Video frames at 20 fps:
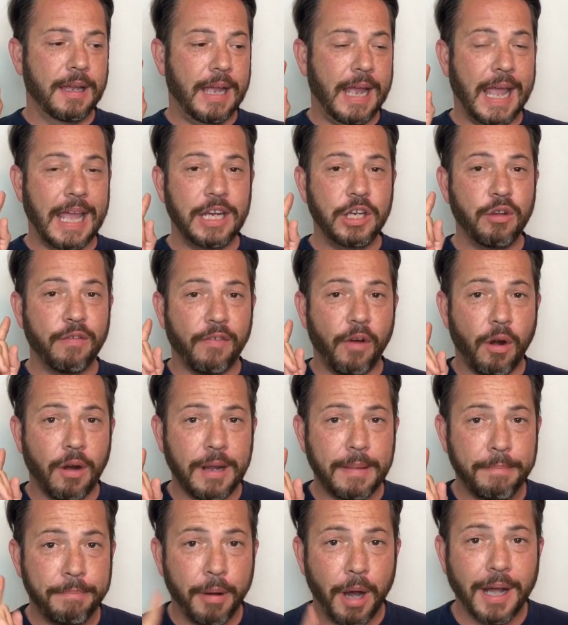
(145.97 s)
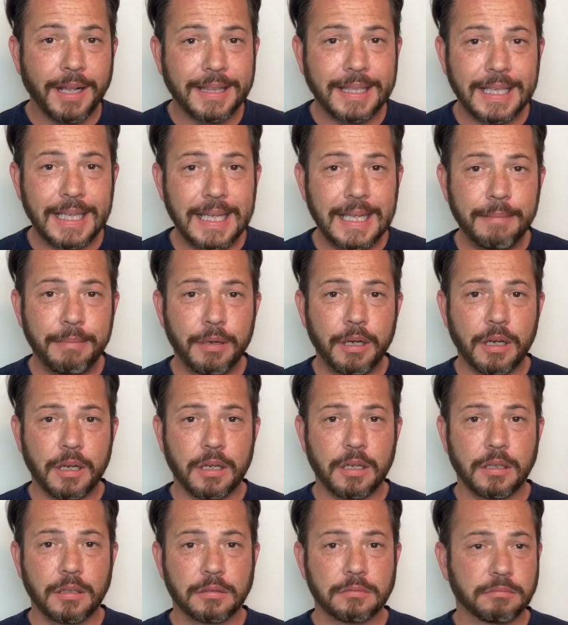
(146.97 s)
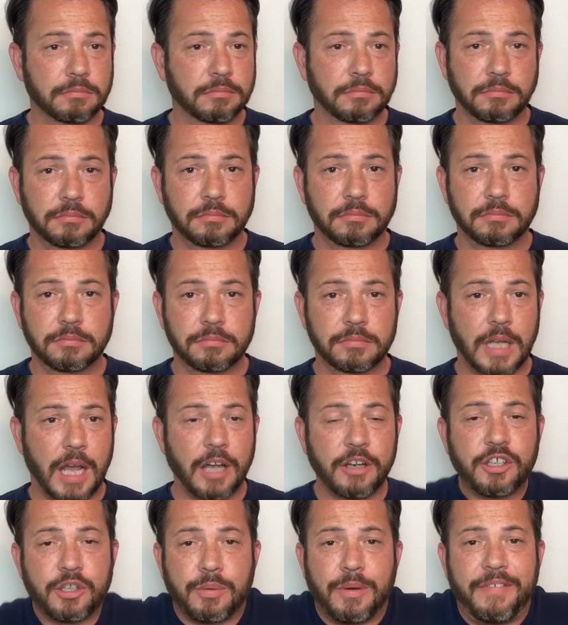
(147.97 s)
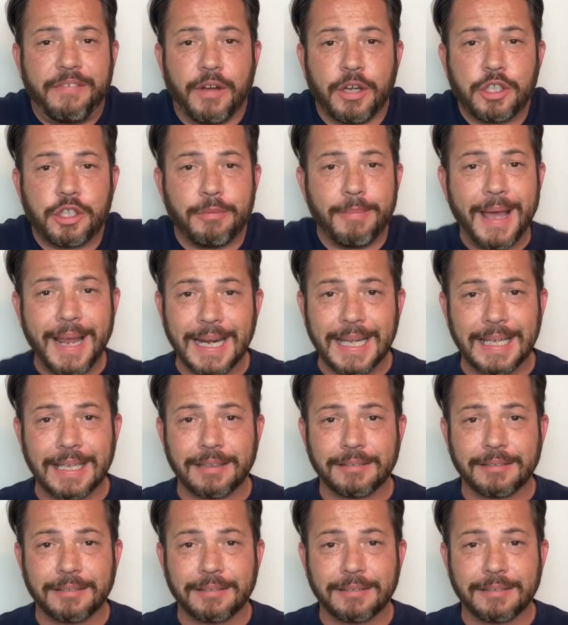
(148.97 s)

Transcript: and you've already bought the ebook, I'll just refund your money.